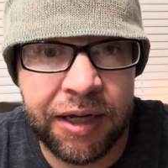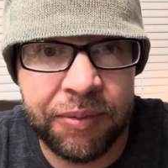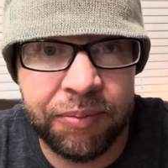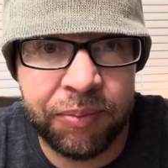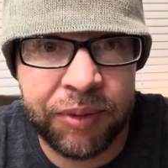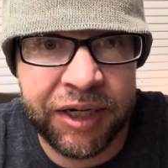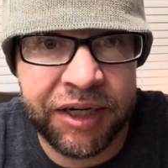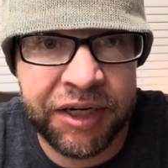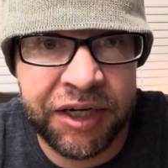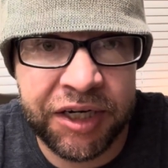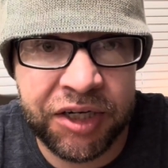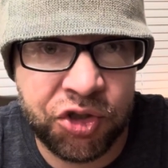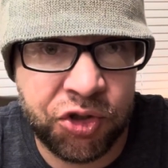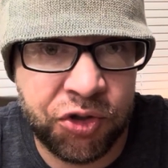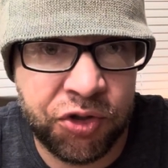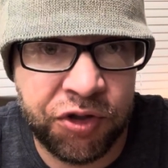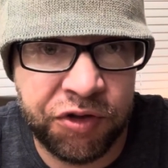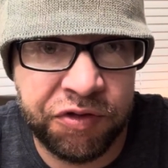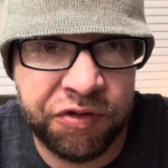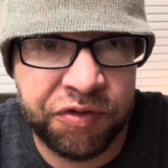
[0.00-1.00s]
by
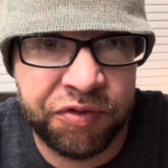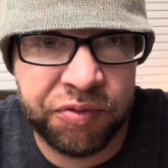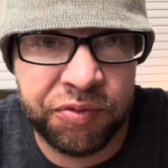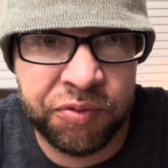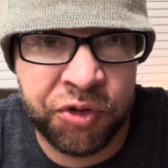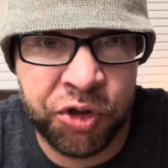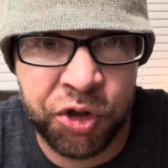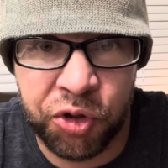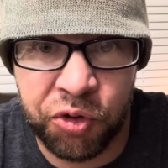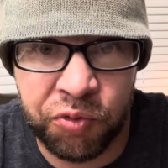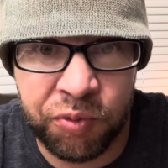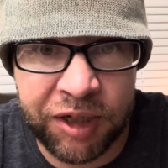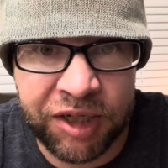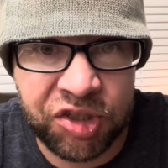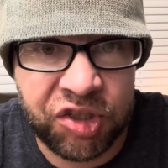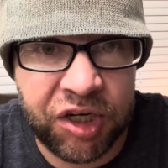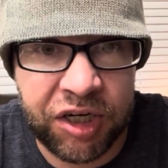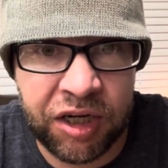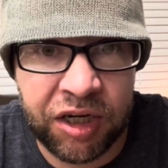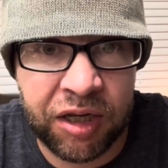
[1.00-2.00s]
nature of my
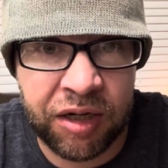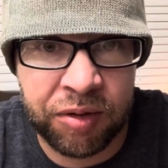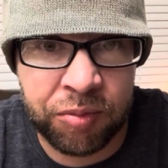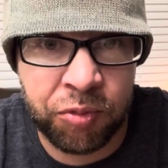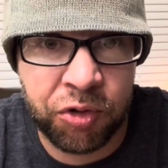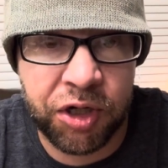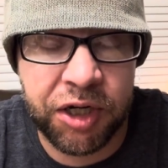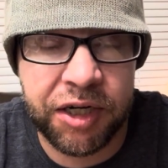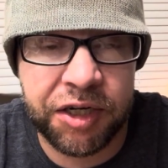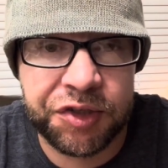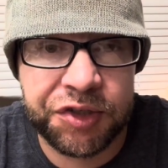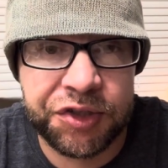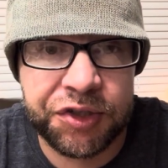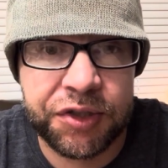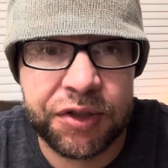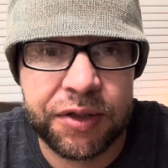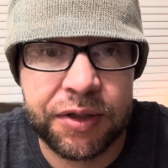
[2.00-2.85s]
psychotic breaks.